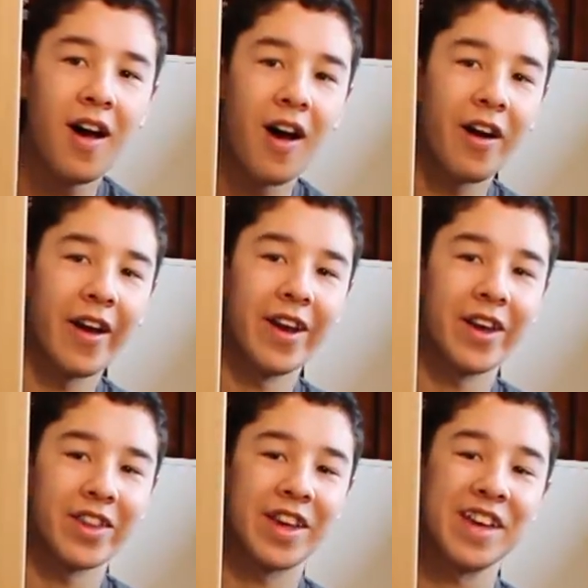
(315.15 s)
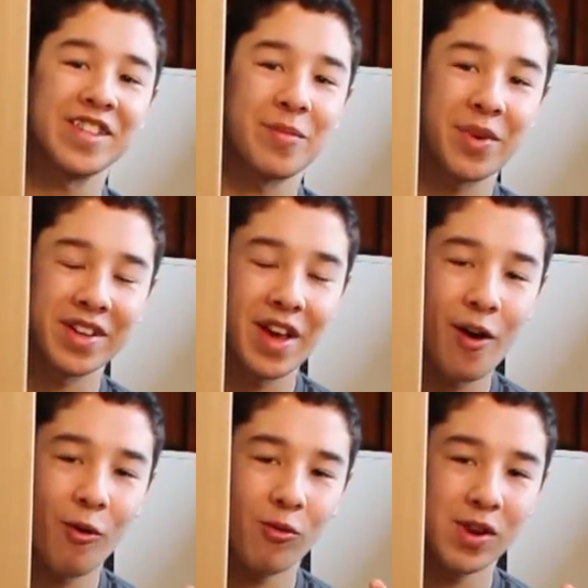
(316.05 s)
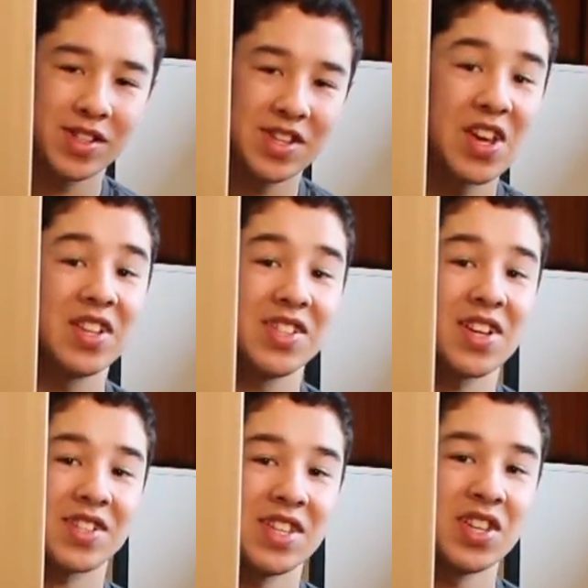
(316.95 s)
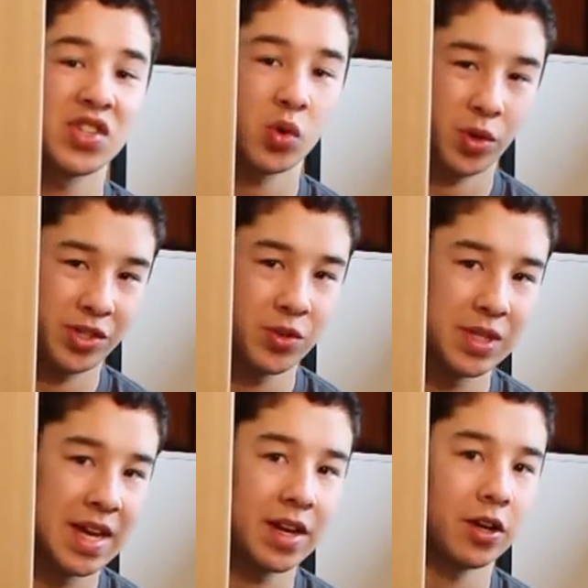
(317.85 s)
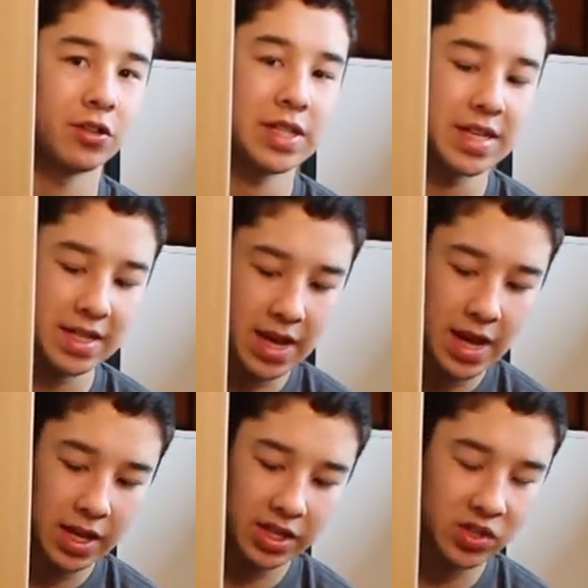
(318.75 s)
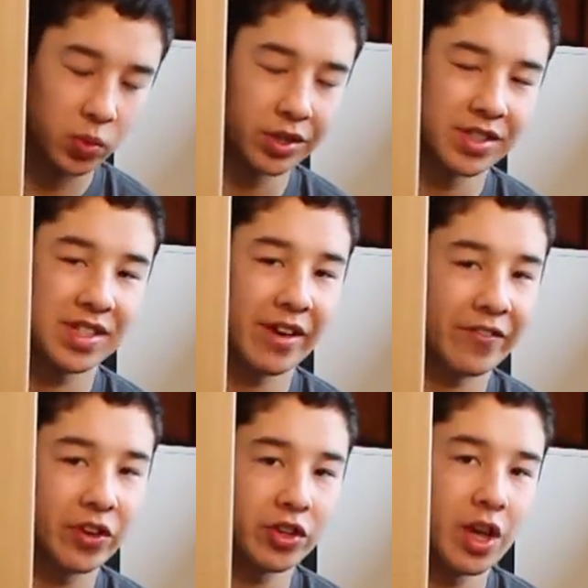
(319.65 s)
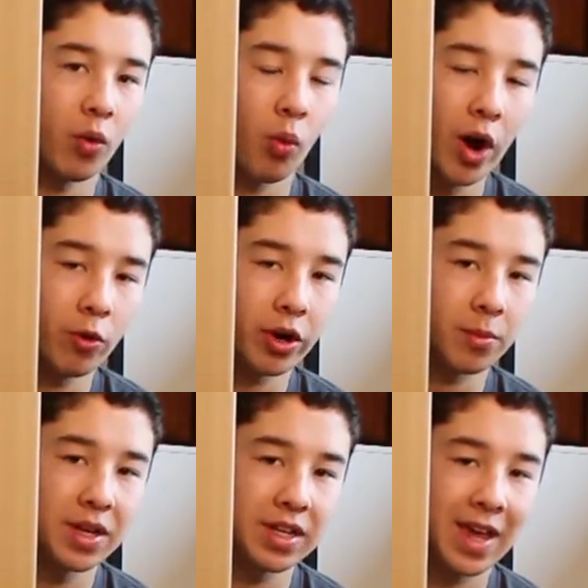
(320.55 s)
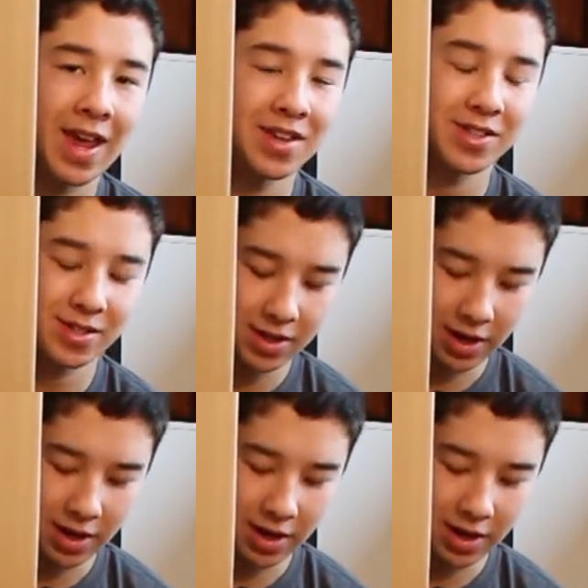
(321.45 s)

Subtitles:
Alright, now the case I picked out was the NZXT Source 210 Elite. This was definitely a well-recommended case.